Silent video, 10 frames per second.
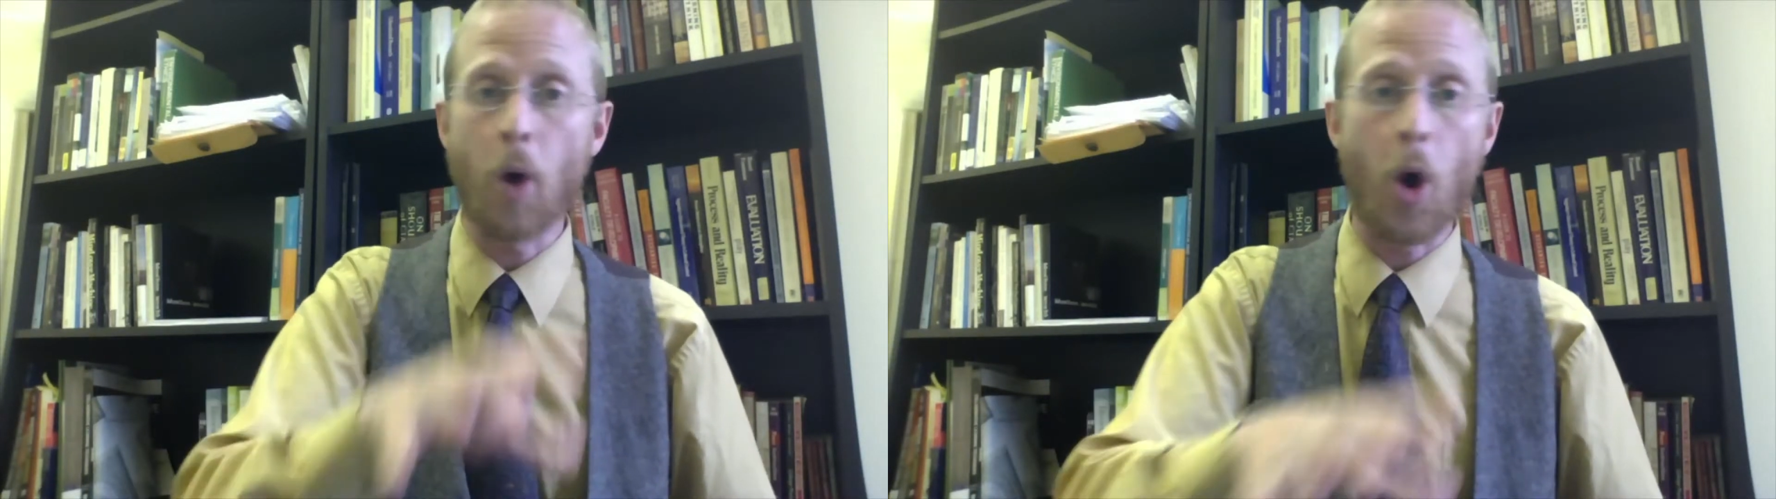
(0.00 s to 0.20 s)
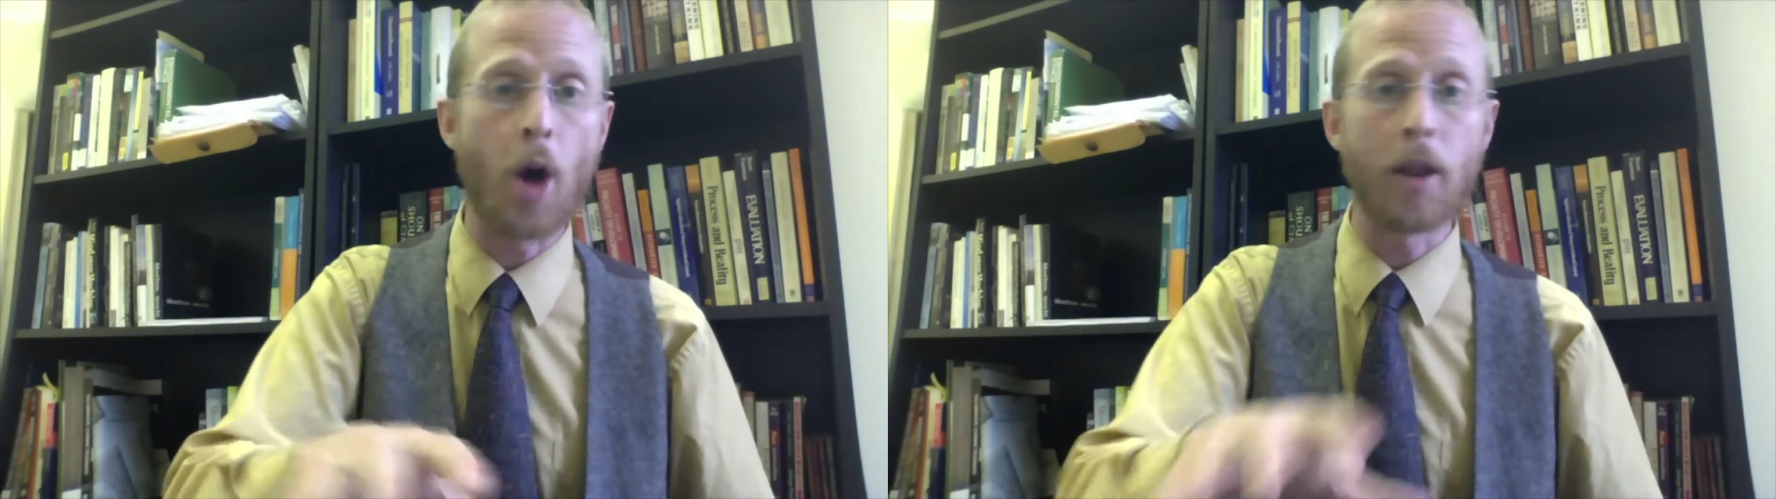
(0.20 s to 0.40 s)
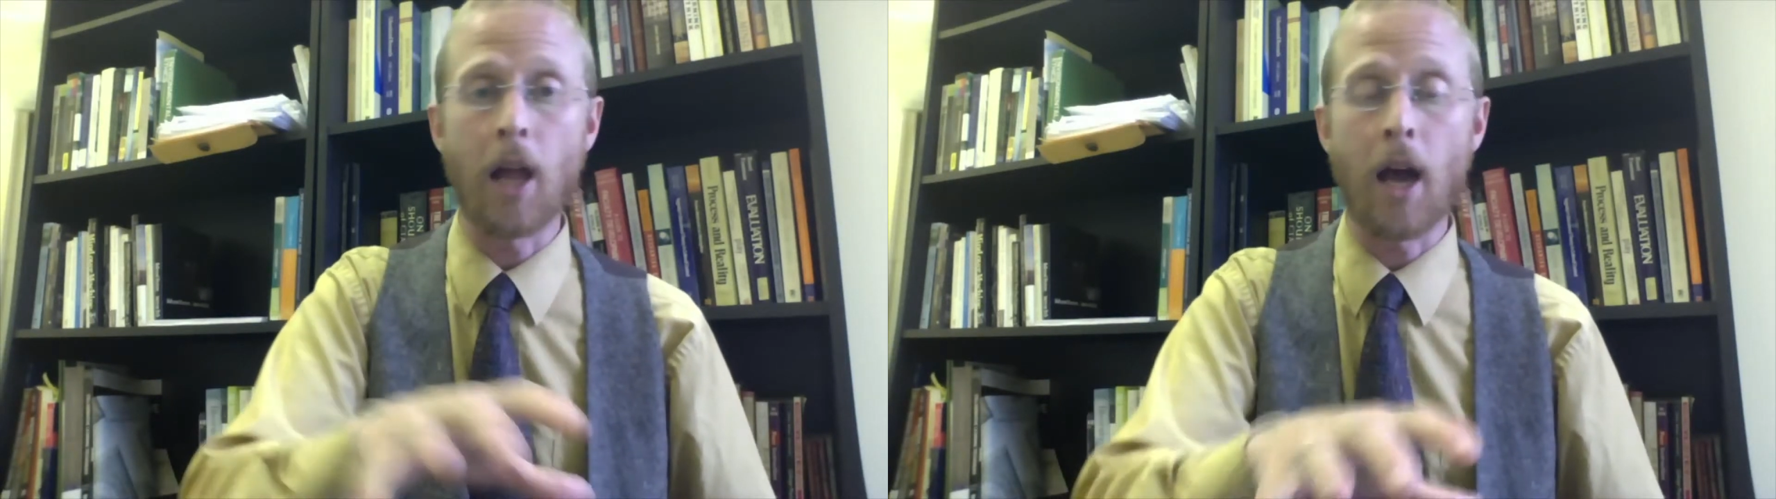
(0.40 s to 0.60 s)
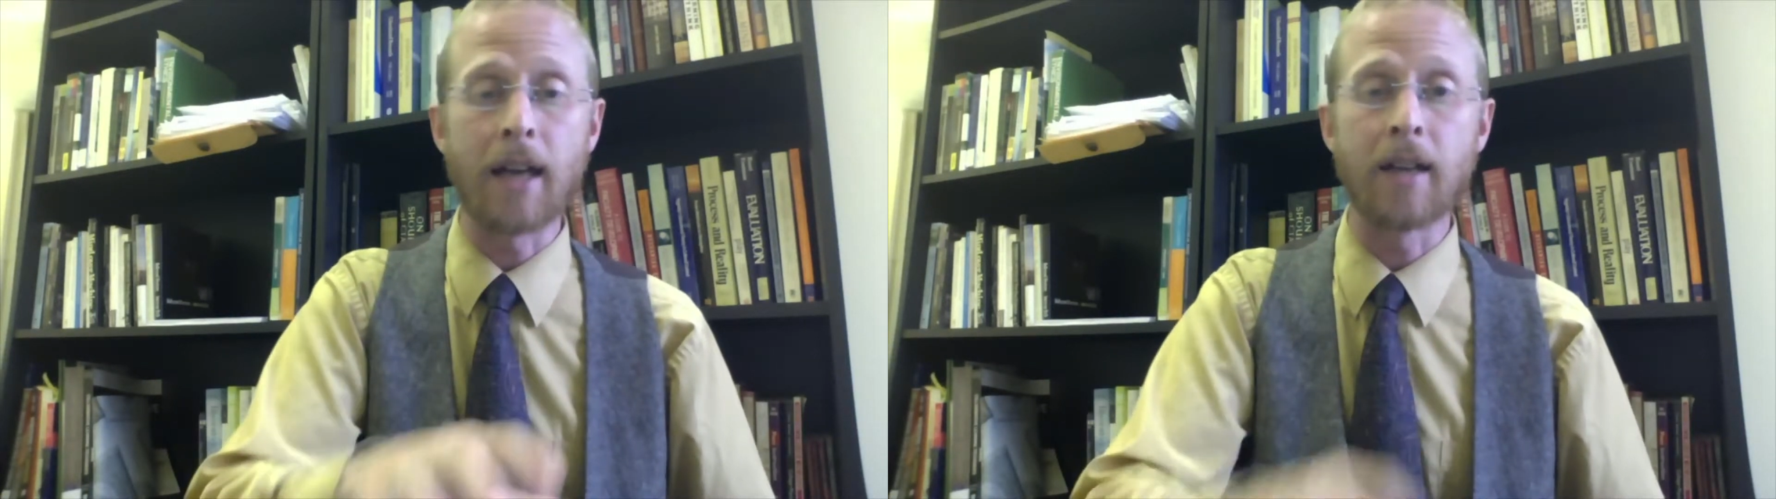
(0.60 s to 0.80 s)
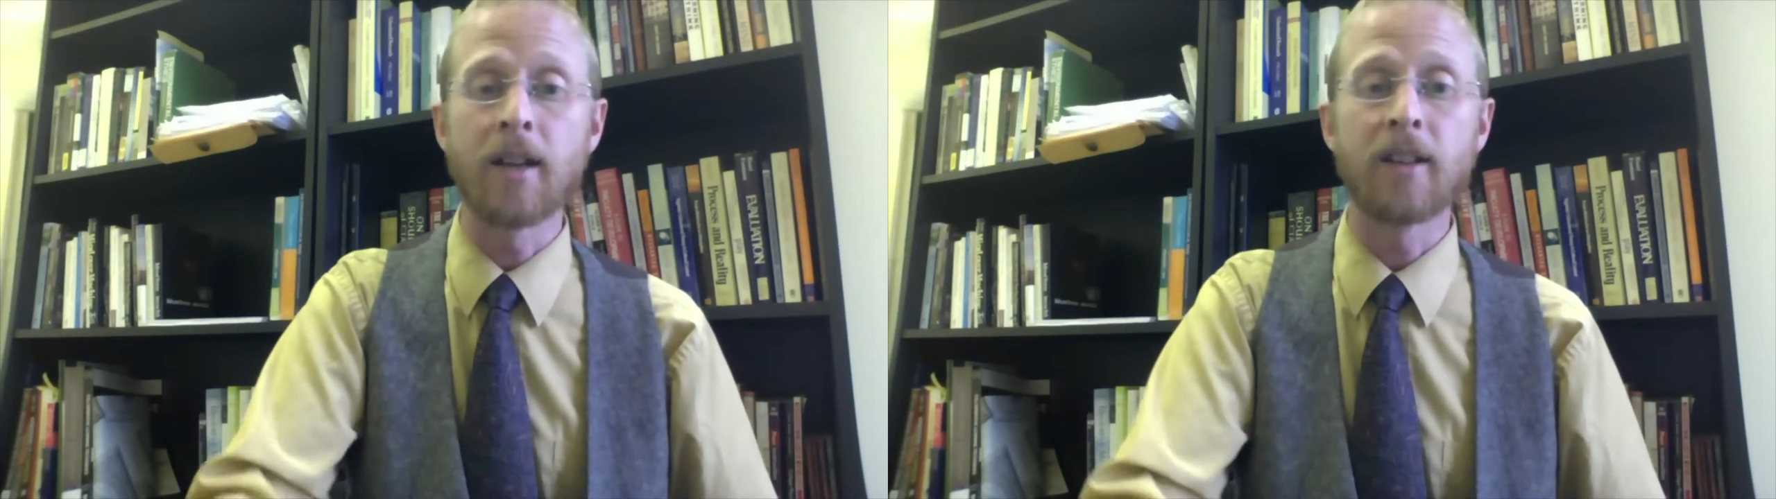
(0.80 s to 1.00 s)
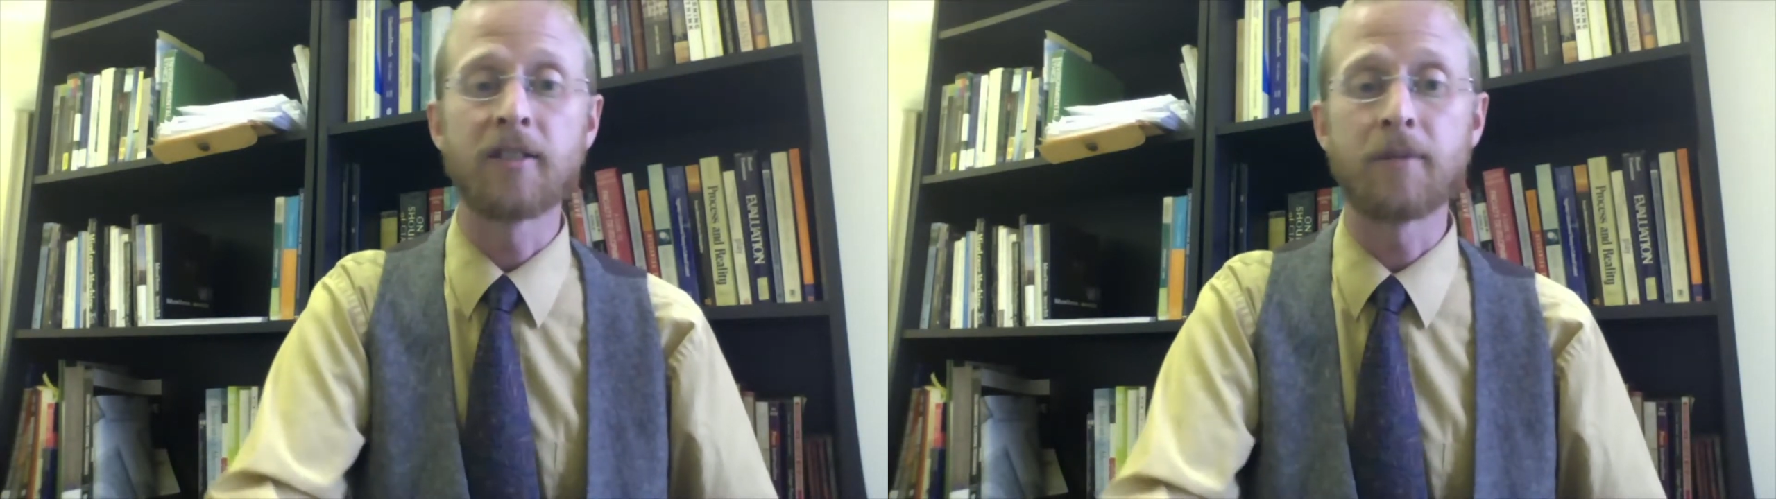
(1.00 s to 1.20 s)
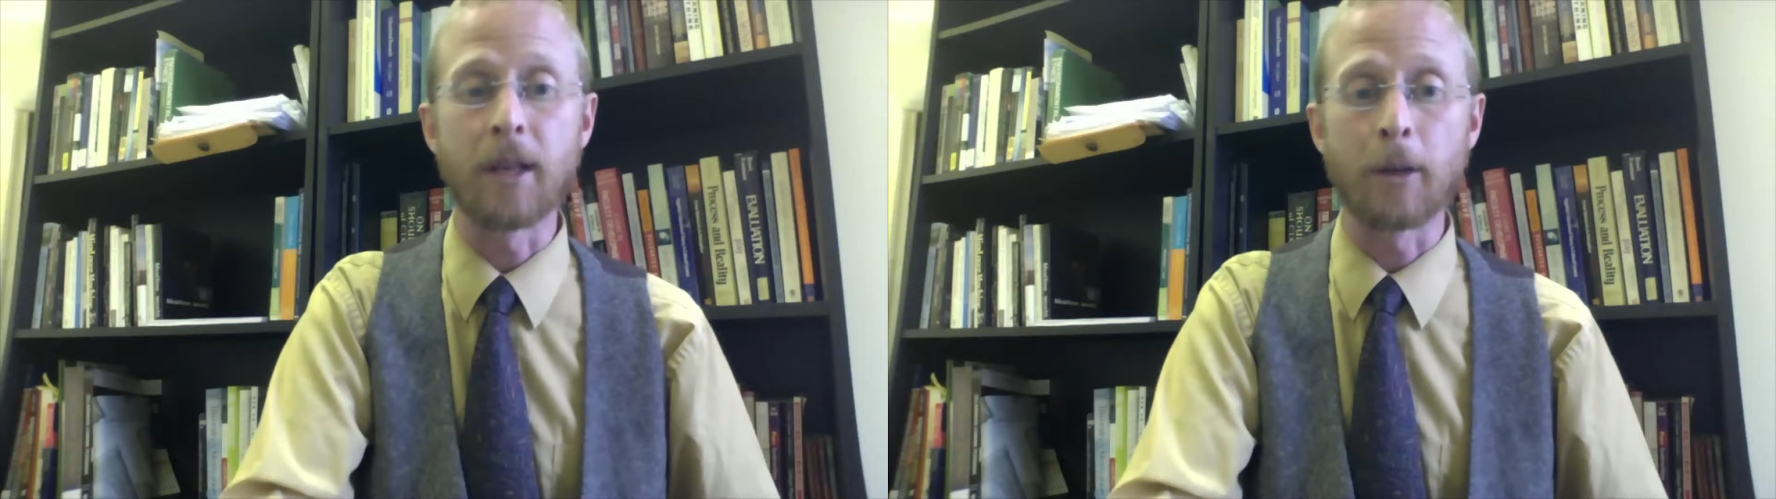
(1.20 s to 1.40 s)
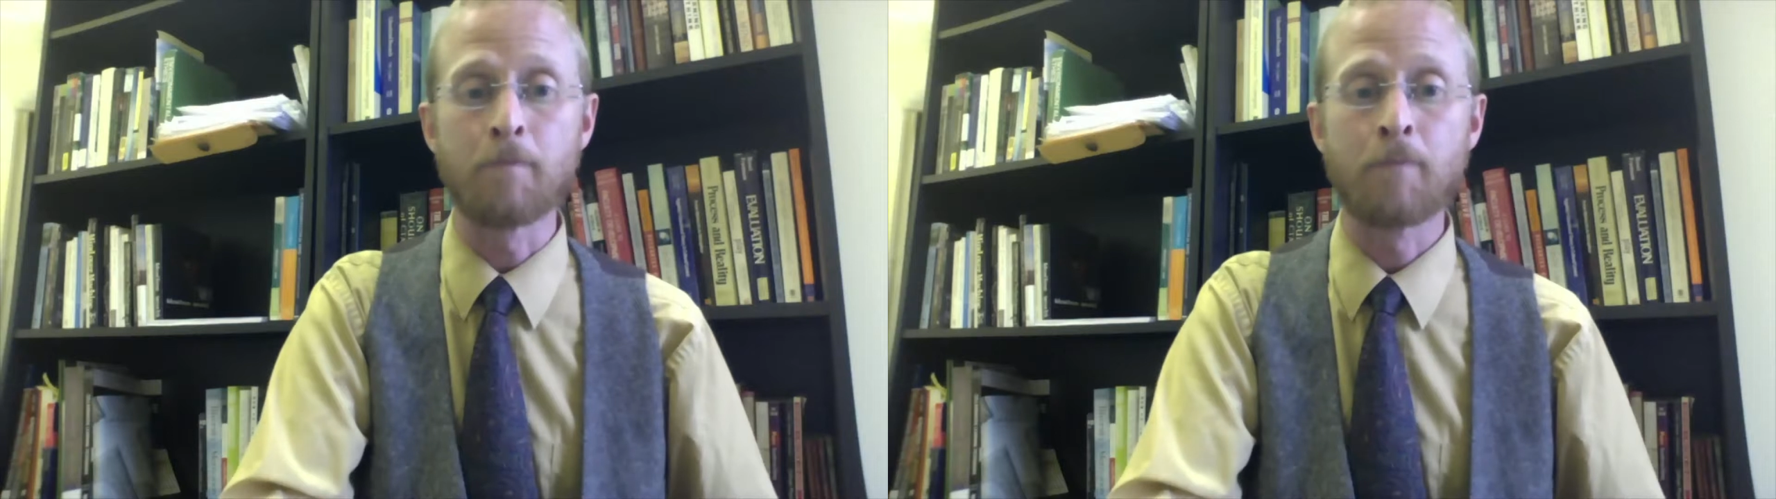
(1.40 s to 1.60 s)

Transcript: online sphere.